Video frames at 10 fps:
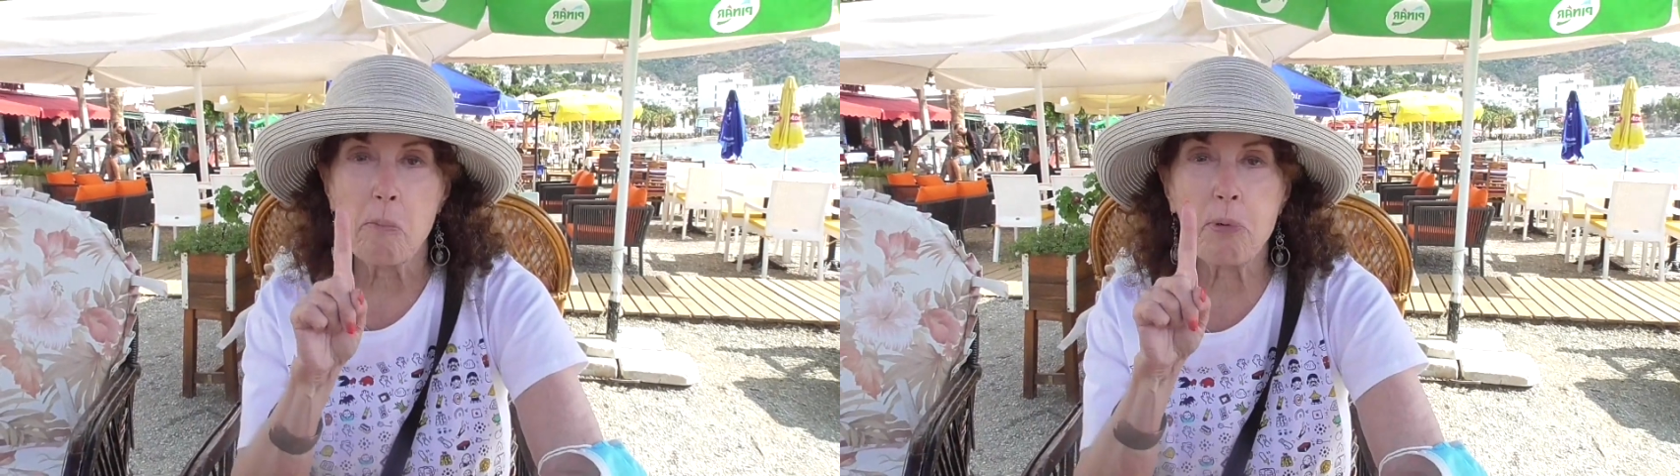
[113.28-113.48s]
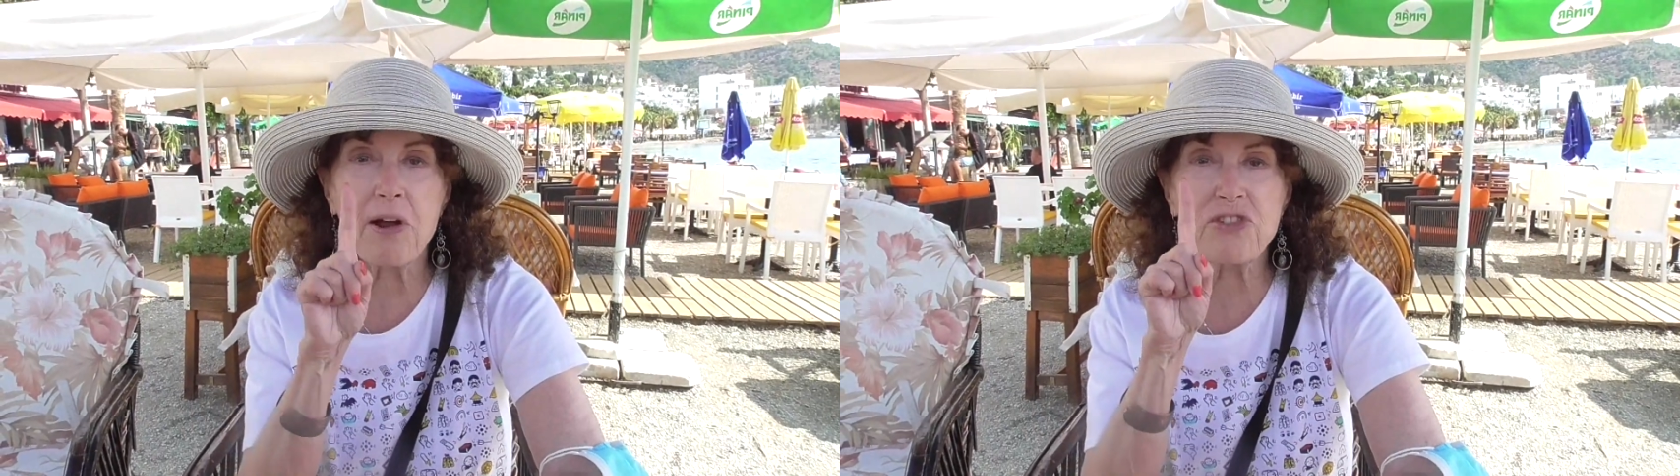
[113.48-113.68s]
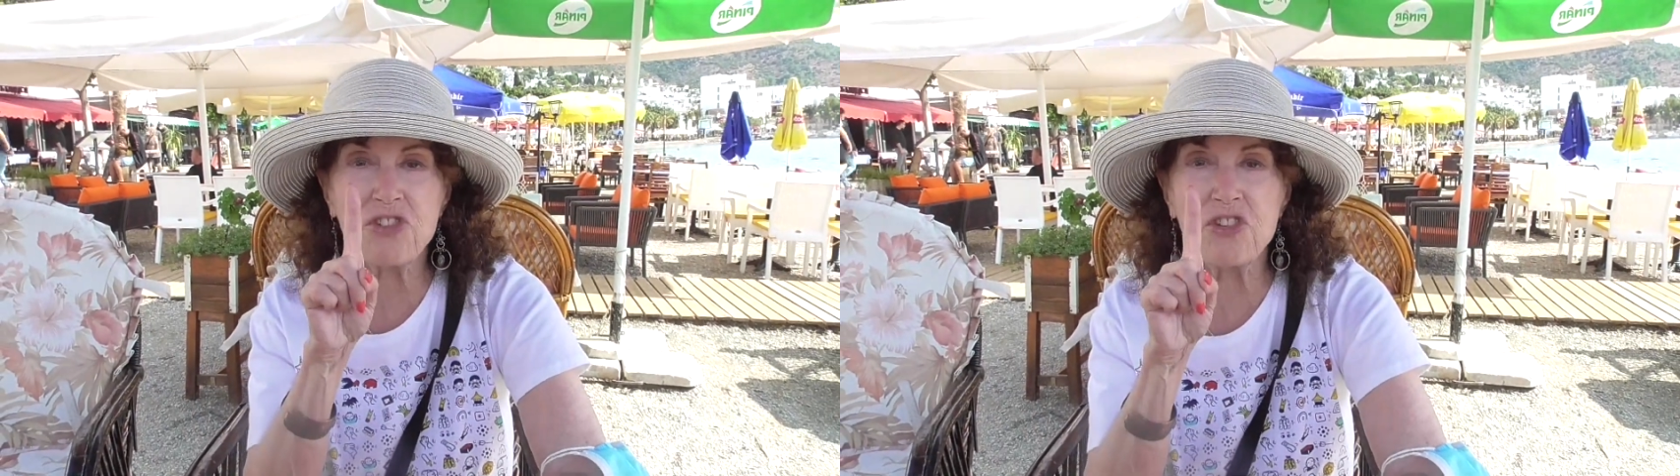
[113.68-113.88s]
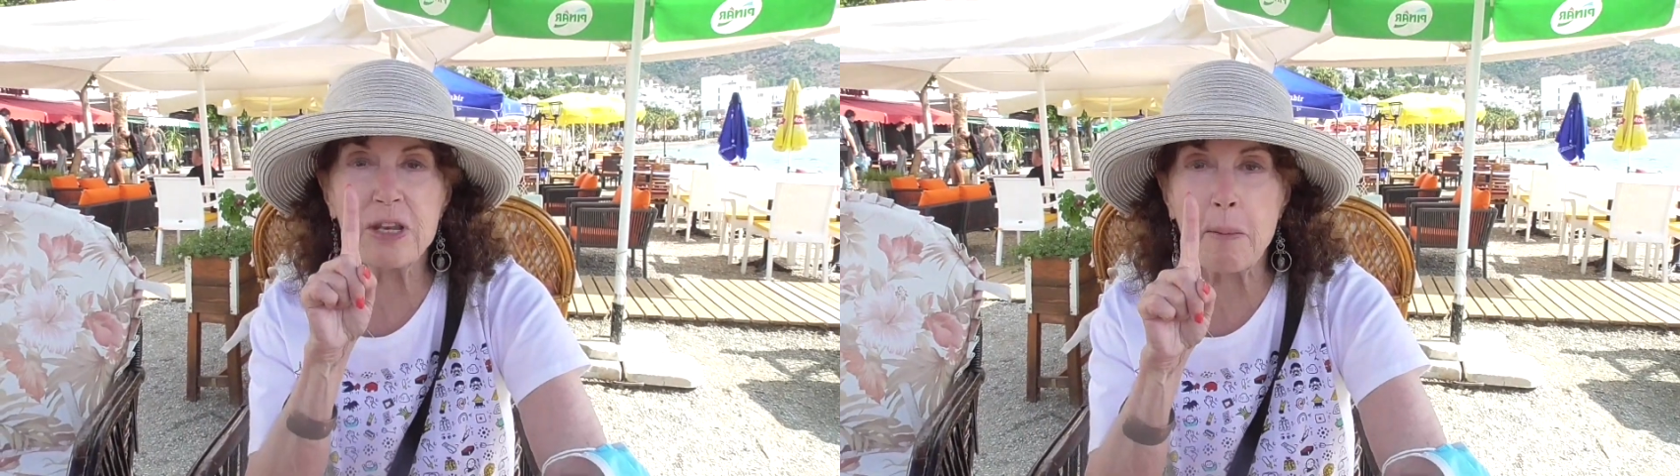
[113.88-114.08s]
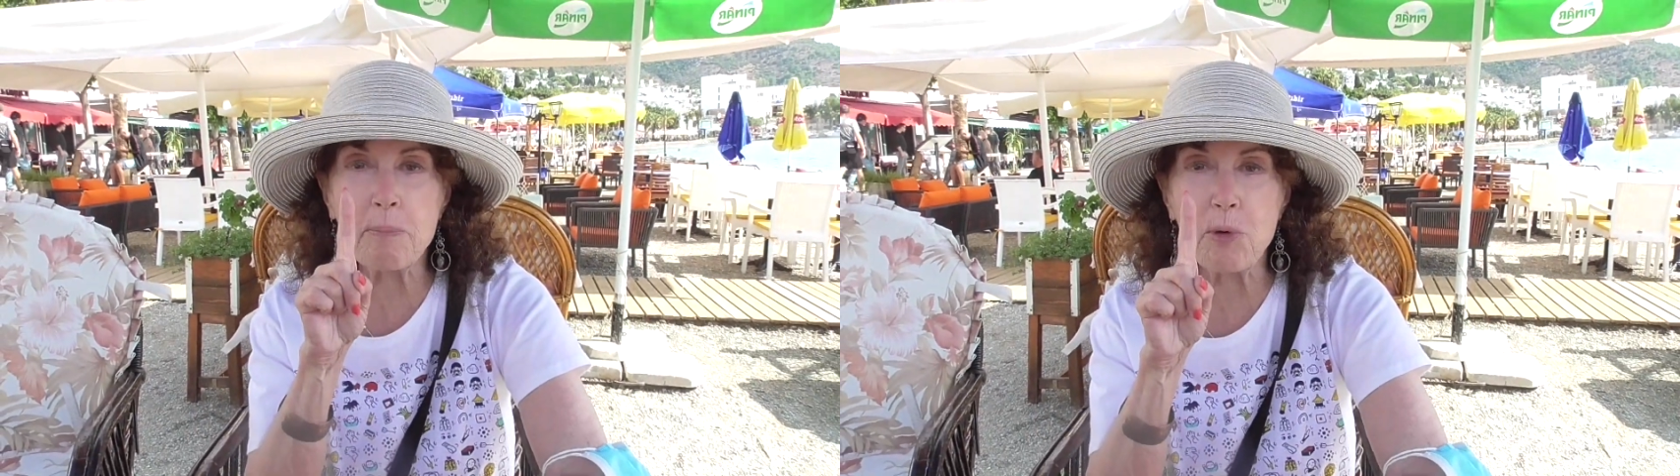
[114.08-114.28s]
press
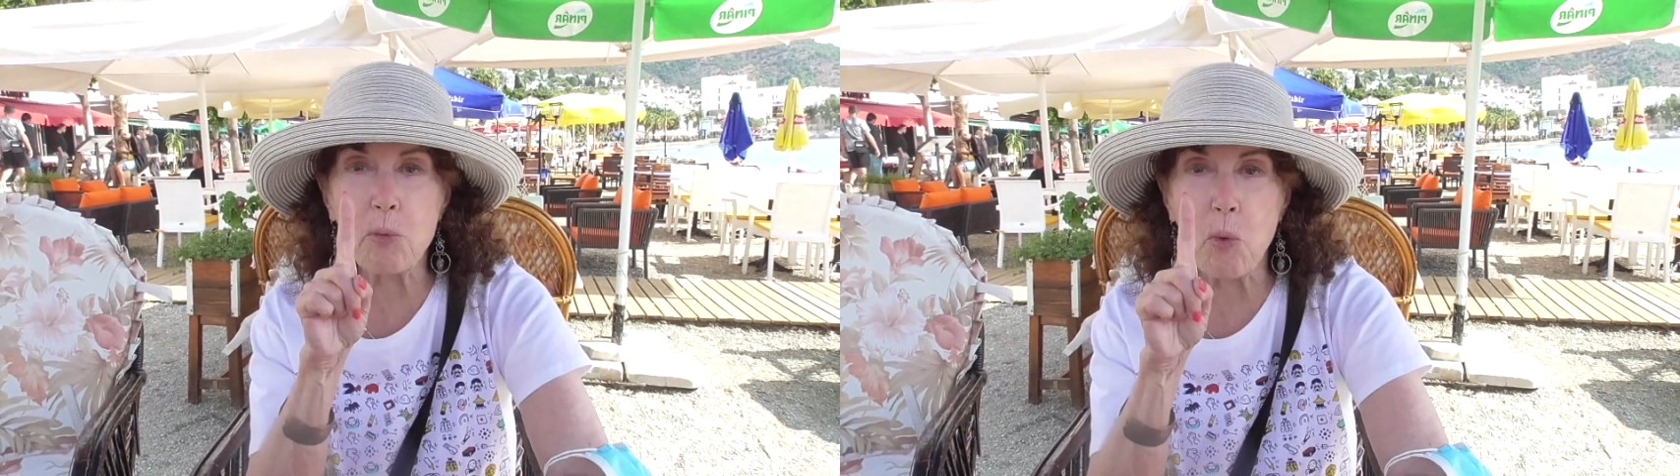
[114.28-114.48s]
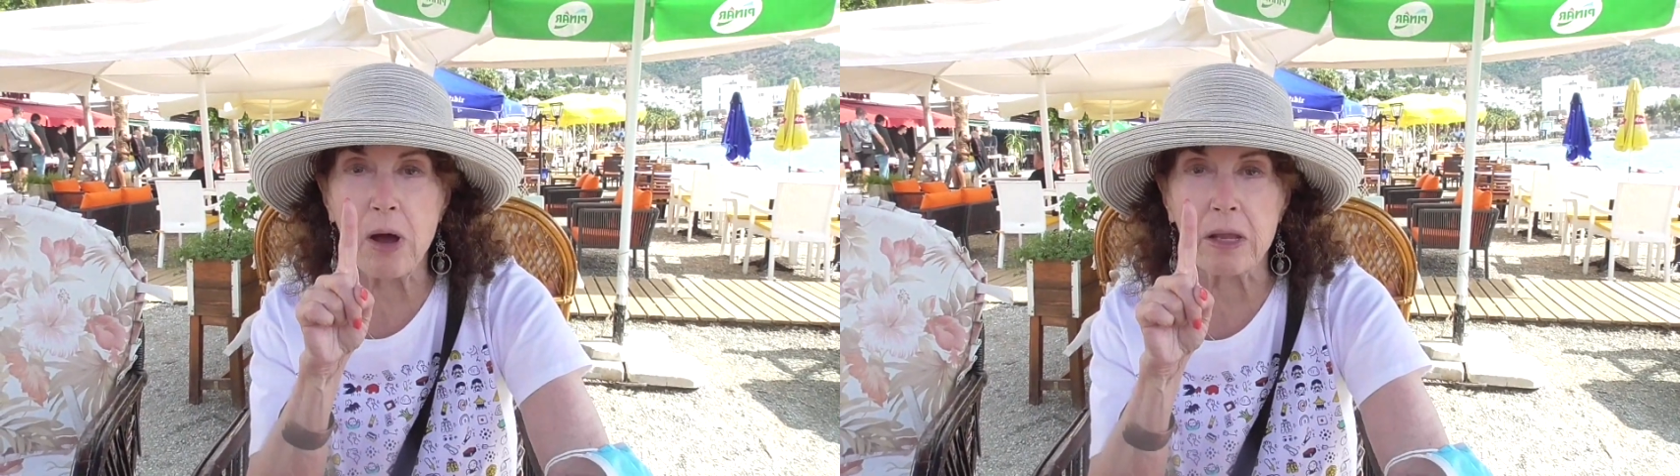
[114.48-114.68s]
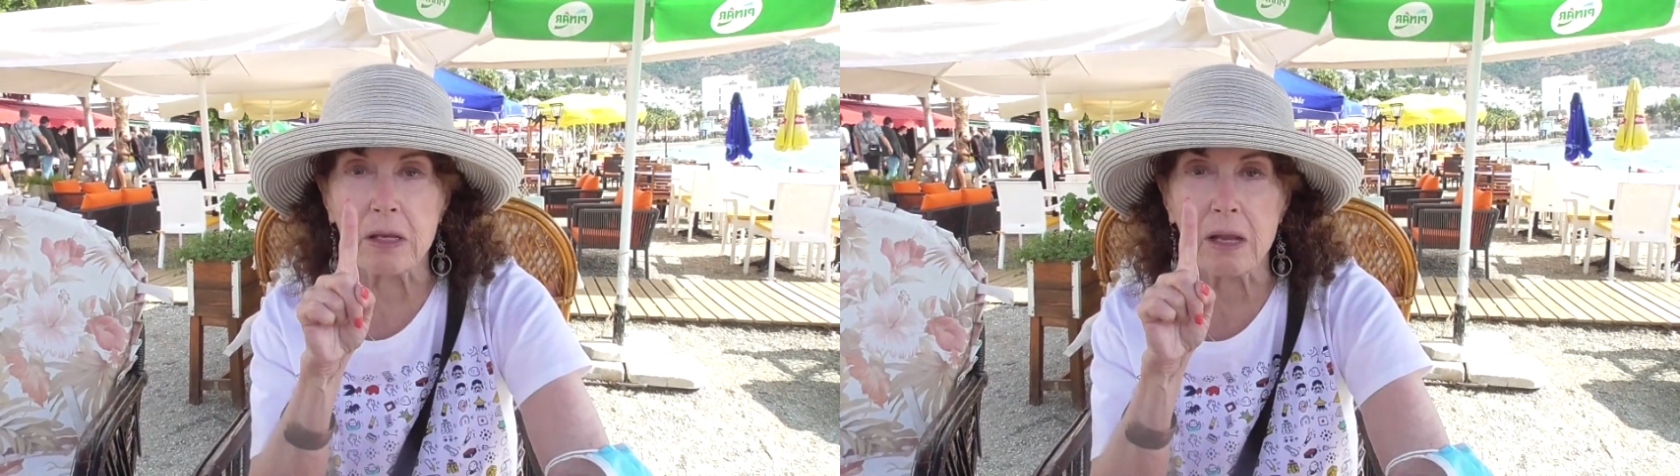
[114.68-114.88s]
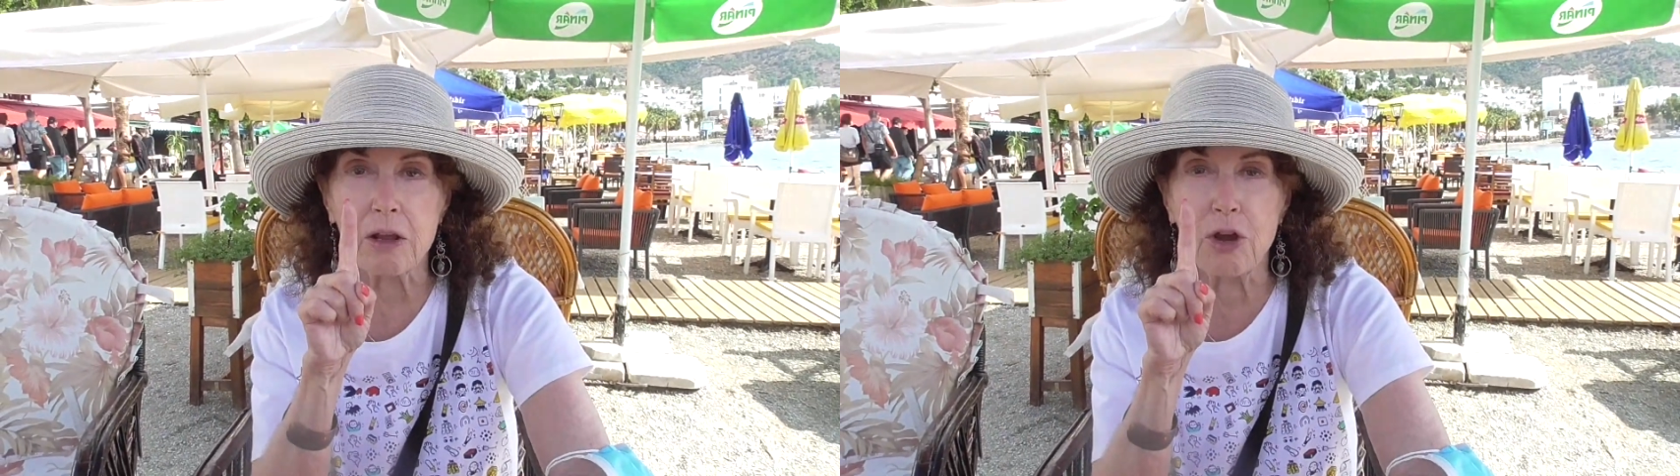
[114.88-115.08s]
number 1,